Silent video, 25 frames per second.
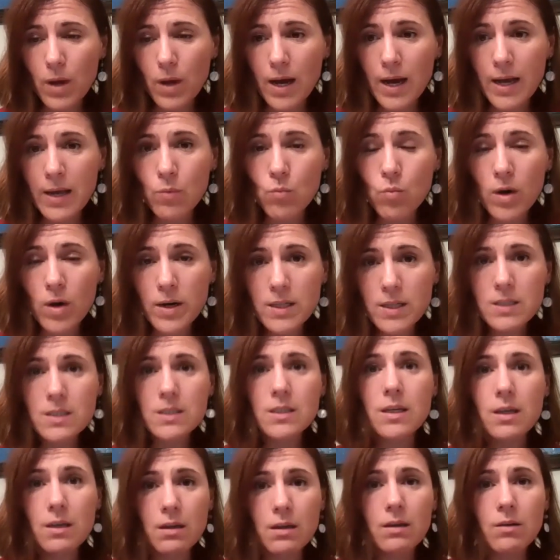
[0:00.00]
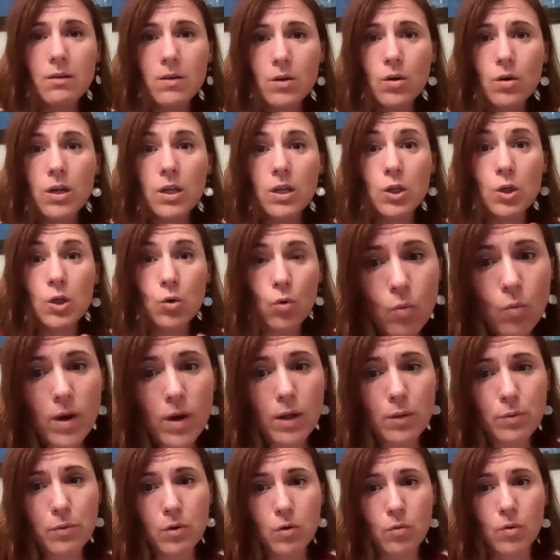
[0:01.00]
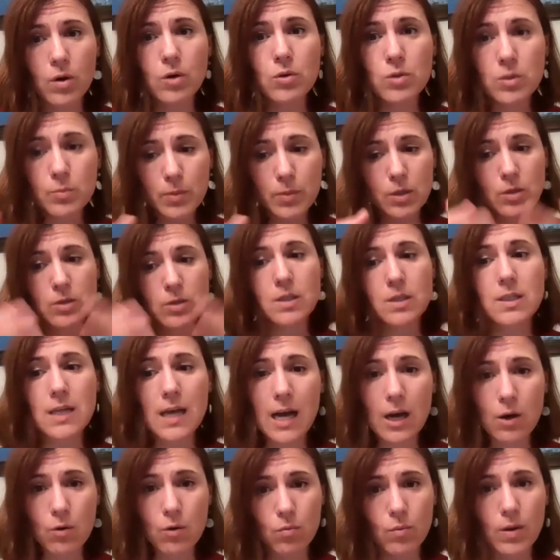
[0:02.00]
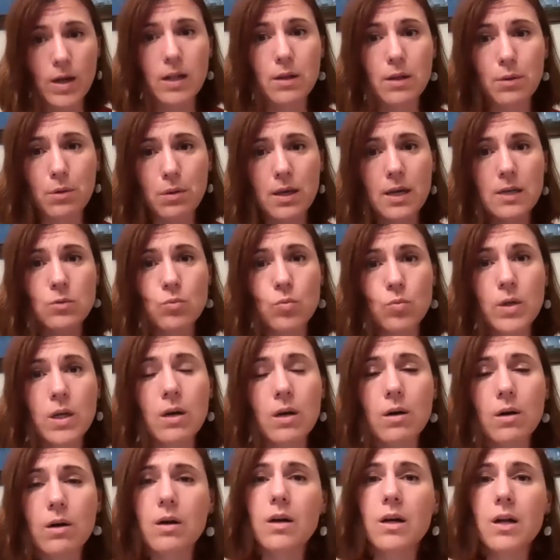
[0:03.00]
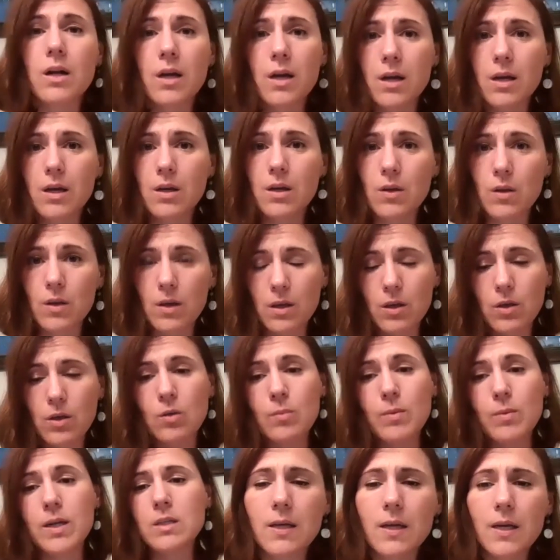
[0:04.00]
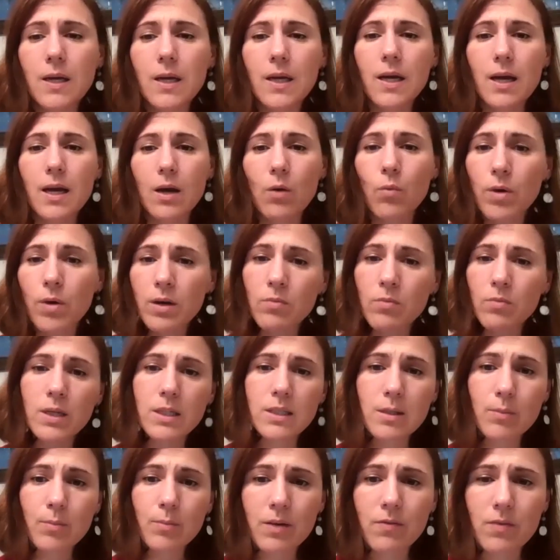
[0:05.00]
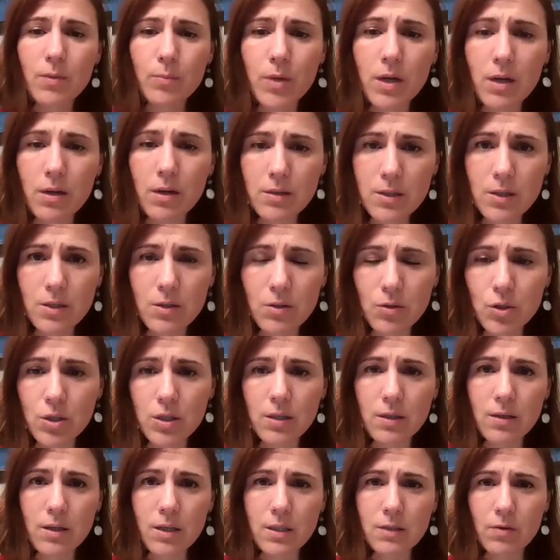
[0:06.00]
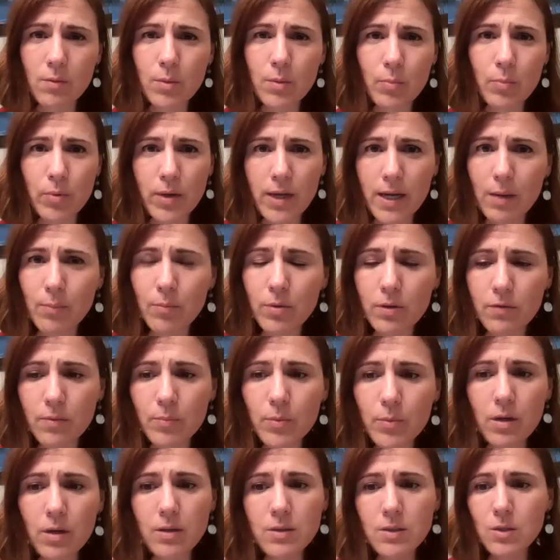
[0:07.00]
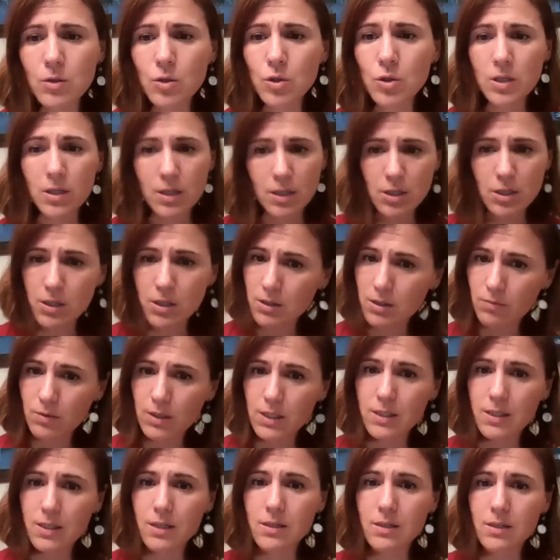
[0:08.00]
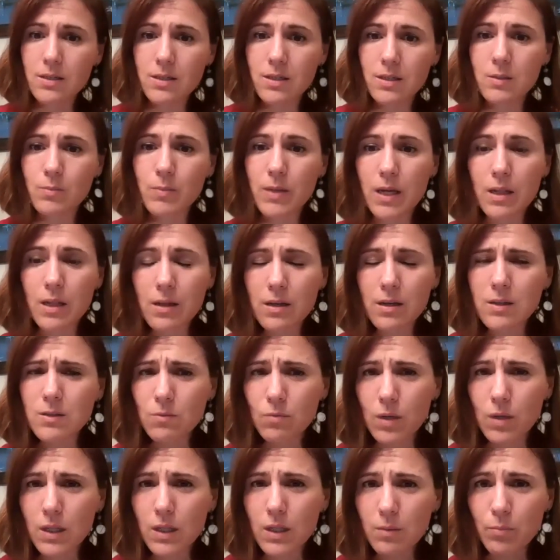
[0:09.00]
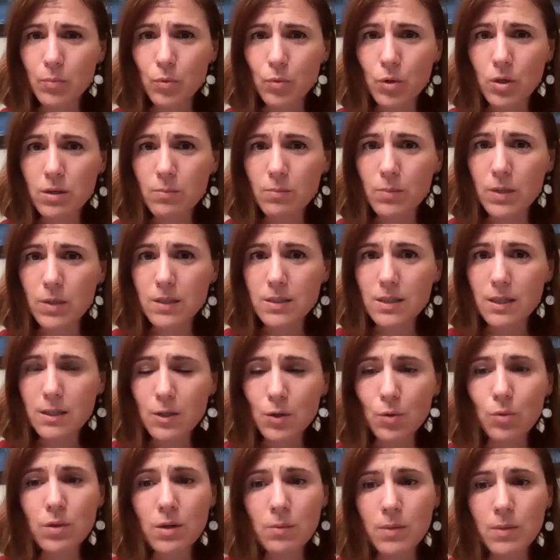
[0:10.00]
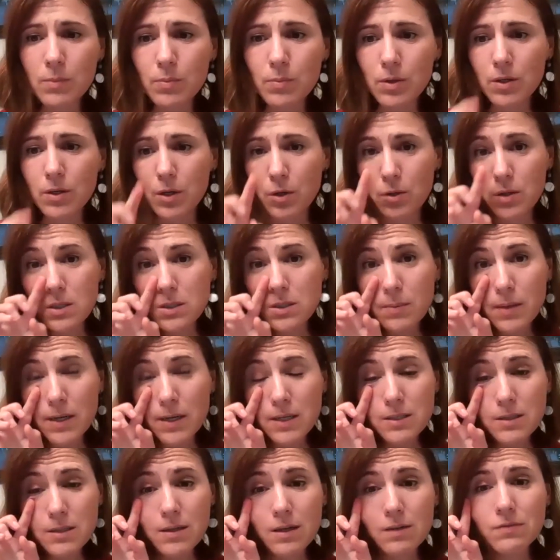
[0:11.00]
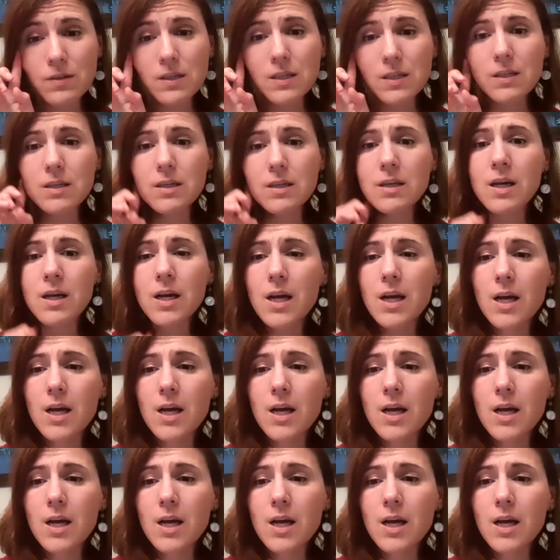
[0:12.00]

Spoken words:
I want to see when your wealth grows because it's our wealth as we are human. I want to read something from the Constitution. It's from the preamble from the Constitution. It's just 3 sentences, but I think it's really important because I don't think people know this about South Africa.